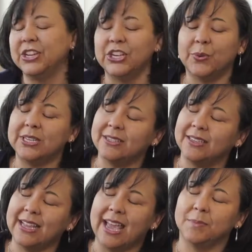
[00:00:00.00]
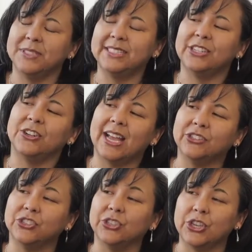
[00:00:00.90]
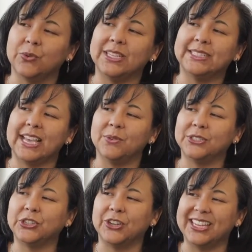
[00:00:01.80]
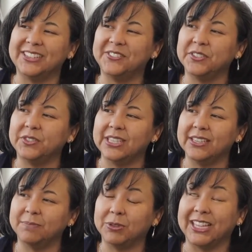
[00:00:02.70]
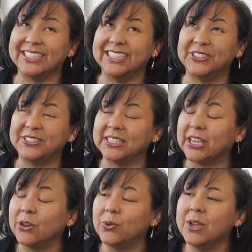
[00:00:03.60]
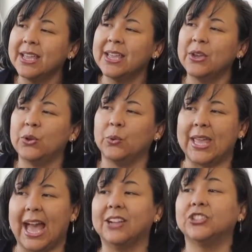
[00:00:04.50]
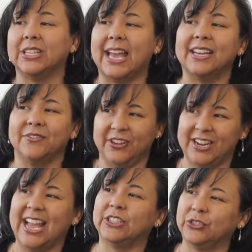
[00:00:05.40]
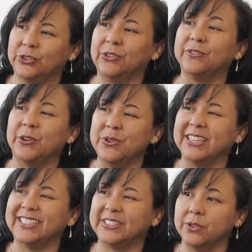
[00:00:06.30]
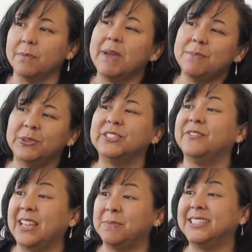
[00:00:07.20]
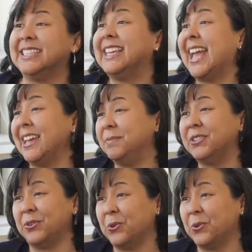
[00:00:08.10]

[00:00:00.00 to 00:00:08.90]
When Amnesty International USA was created 50 plus years ago, we actually had a very external focus. So the members of Amnesty came to the